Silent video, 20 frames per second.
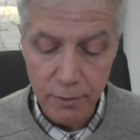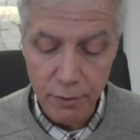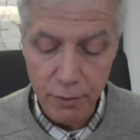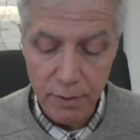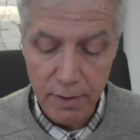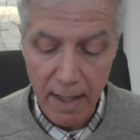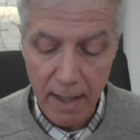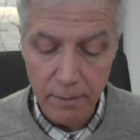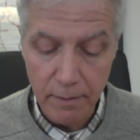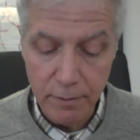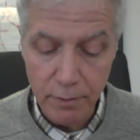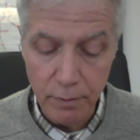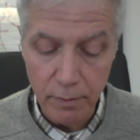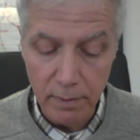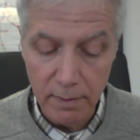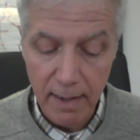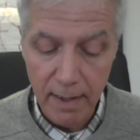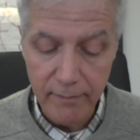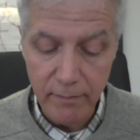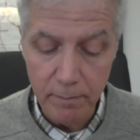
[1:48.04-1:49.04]
down to
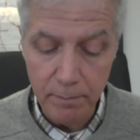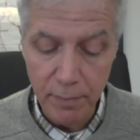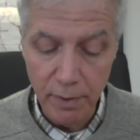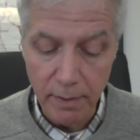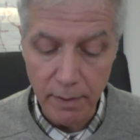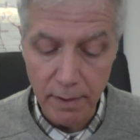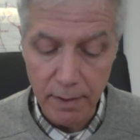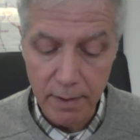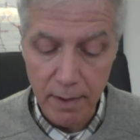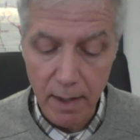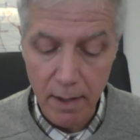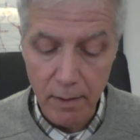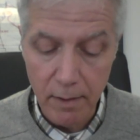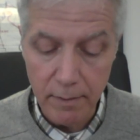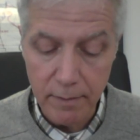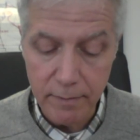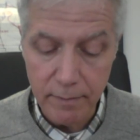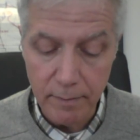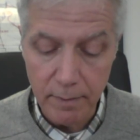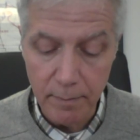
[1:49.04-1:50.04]
$11 billion
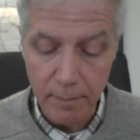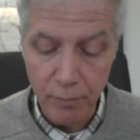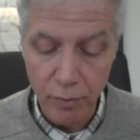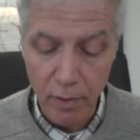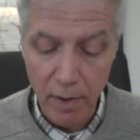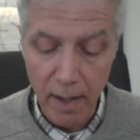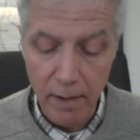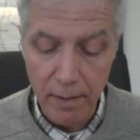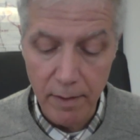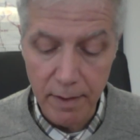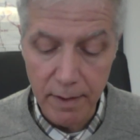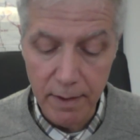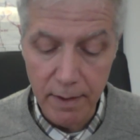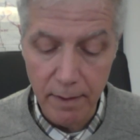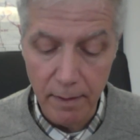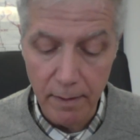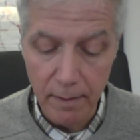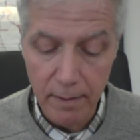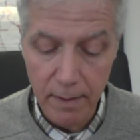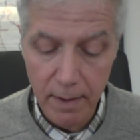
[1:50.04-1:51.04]
from the prior
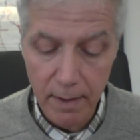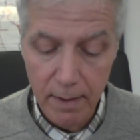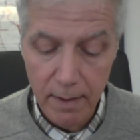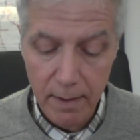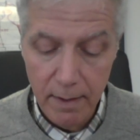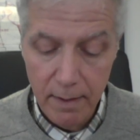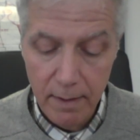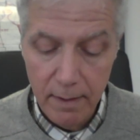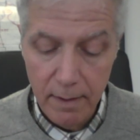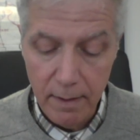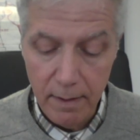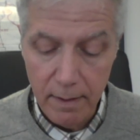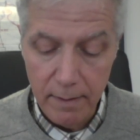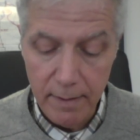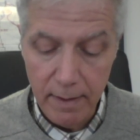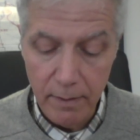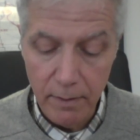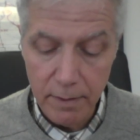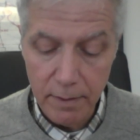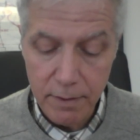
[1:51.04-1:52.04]
year. Uh,
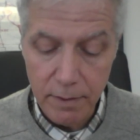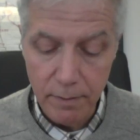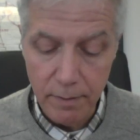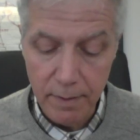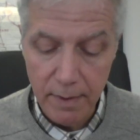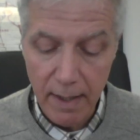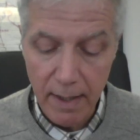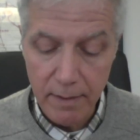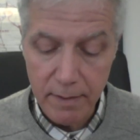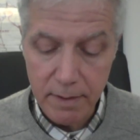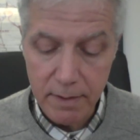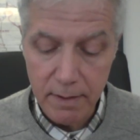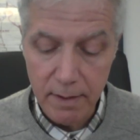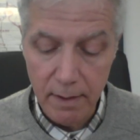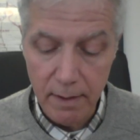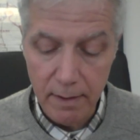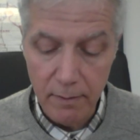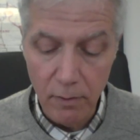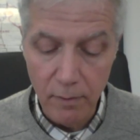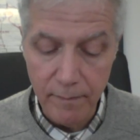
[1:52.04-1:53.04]
they also announced uh,
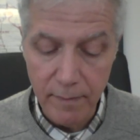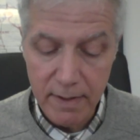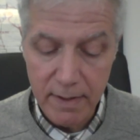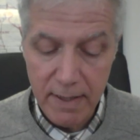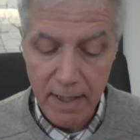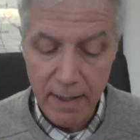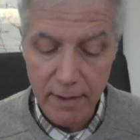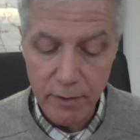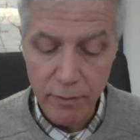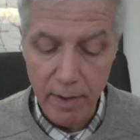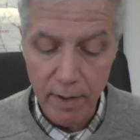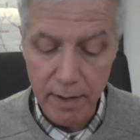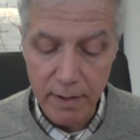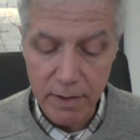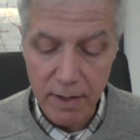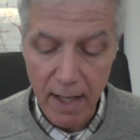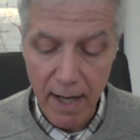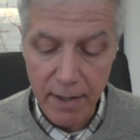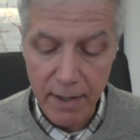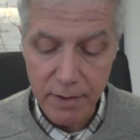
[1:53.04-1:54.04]
over 10
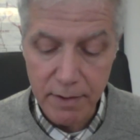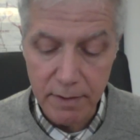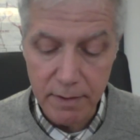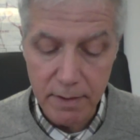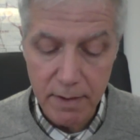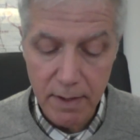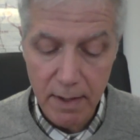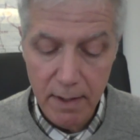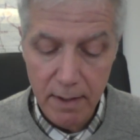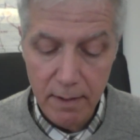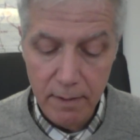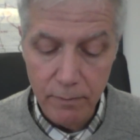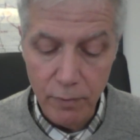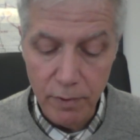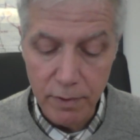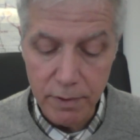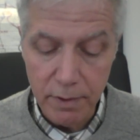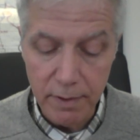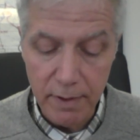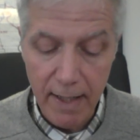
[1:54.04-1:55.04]
transactions,
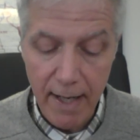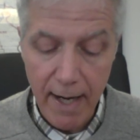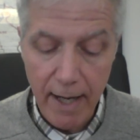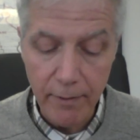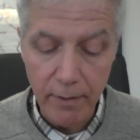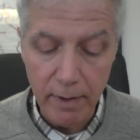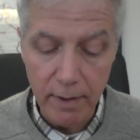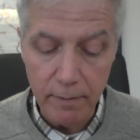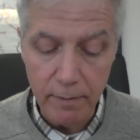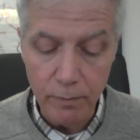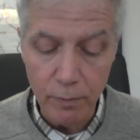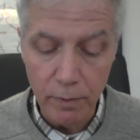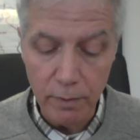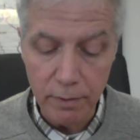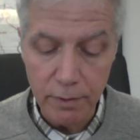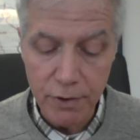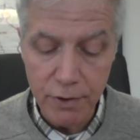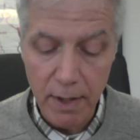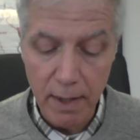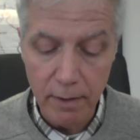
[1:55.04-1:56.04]
which in the aggregate will
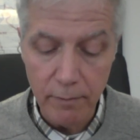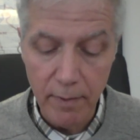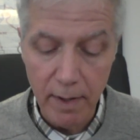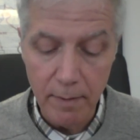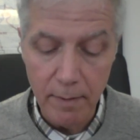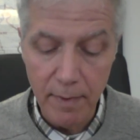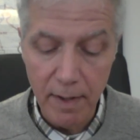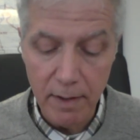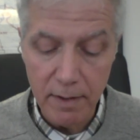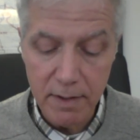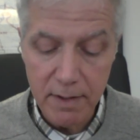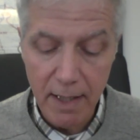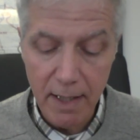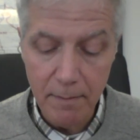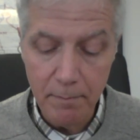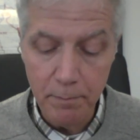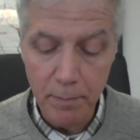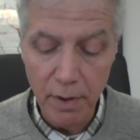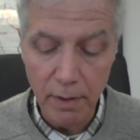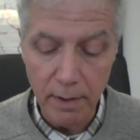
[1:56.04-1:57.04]
generate about
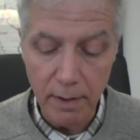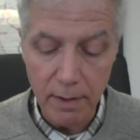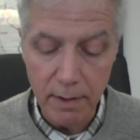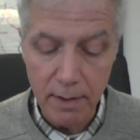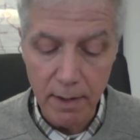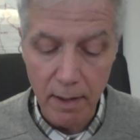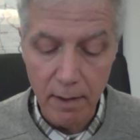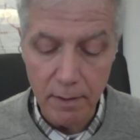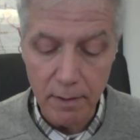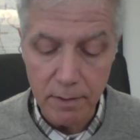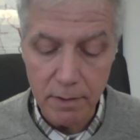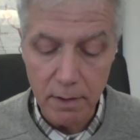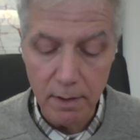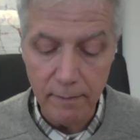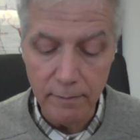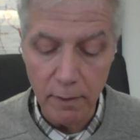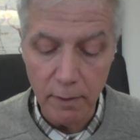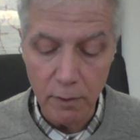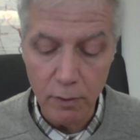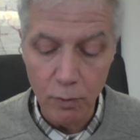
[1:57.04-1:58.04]
$10 billion
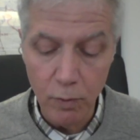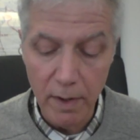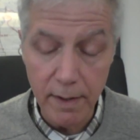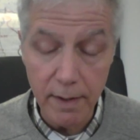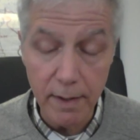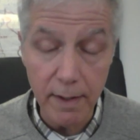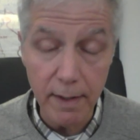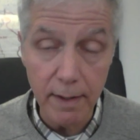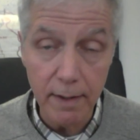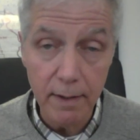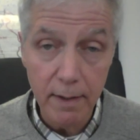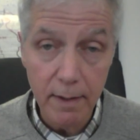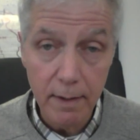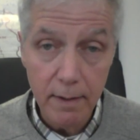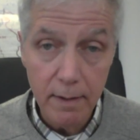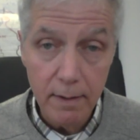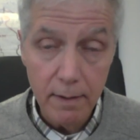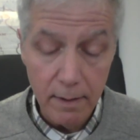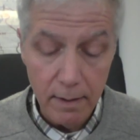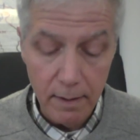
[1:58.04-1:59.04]
of liquidity.
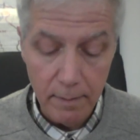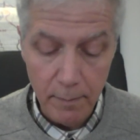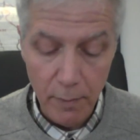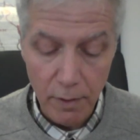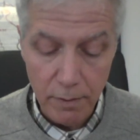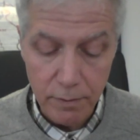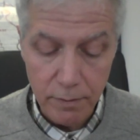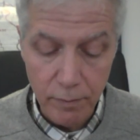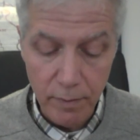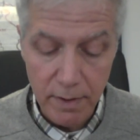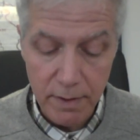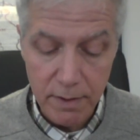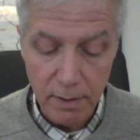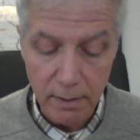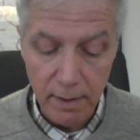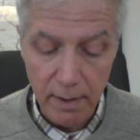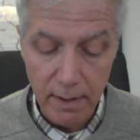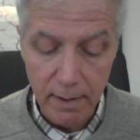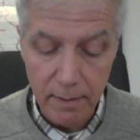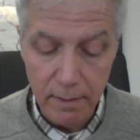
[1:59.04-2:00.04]
Uh, most
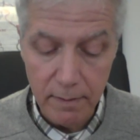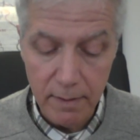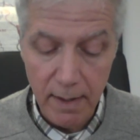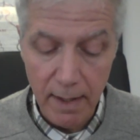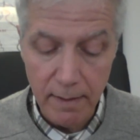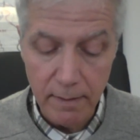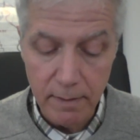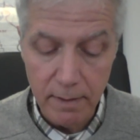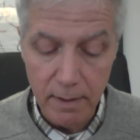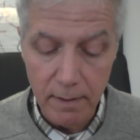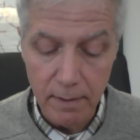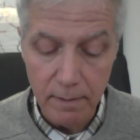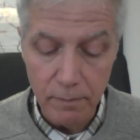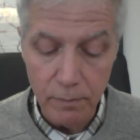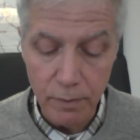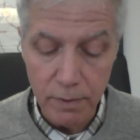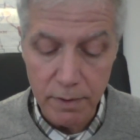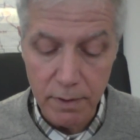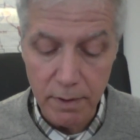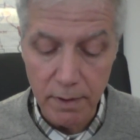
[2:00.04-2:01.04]
recently, that uh,
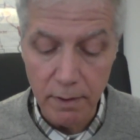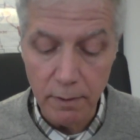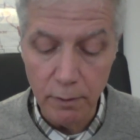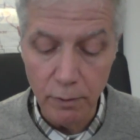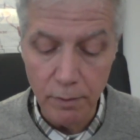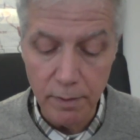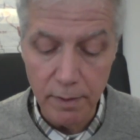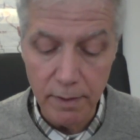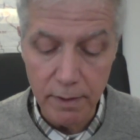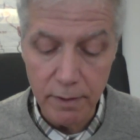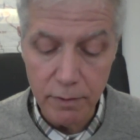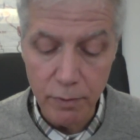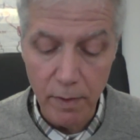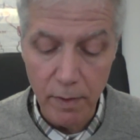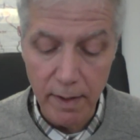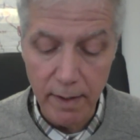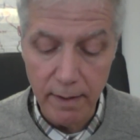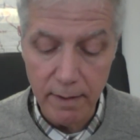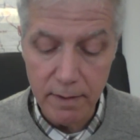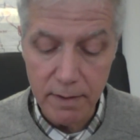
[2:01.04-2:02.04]
was included in
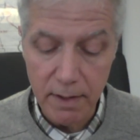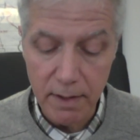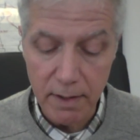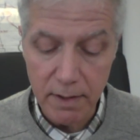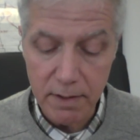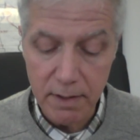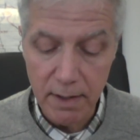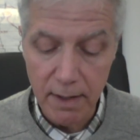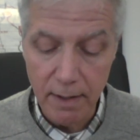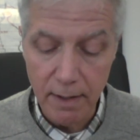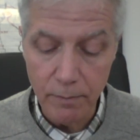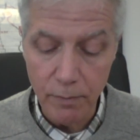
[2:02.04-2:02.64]
2016,